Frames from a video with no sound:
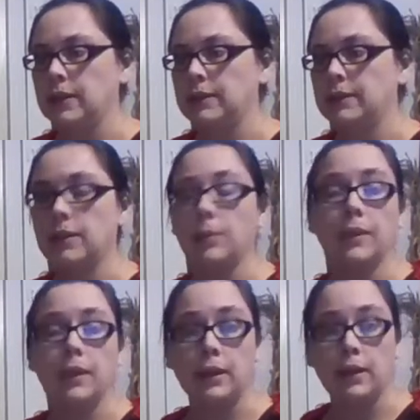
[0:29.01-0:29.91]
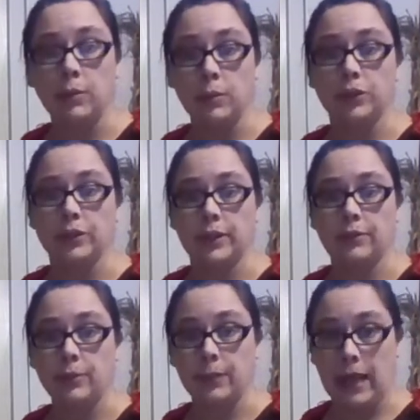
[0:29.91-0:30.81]
something emerging
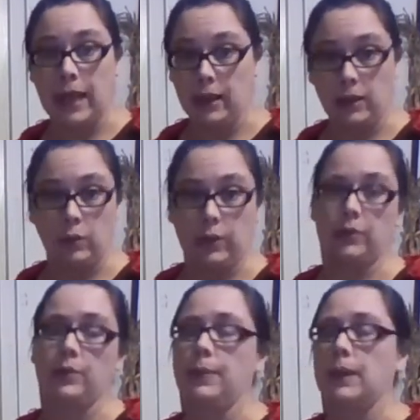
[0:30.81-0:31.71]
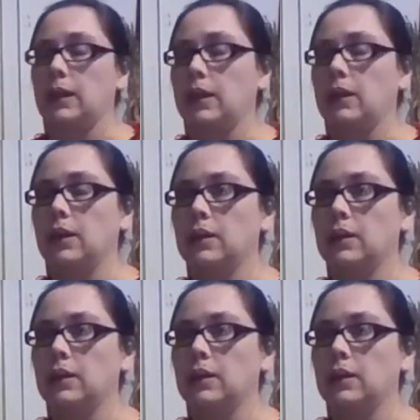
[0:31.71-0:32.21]
from an egg, whether it be,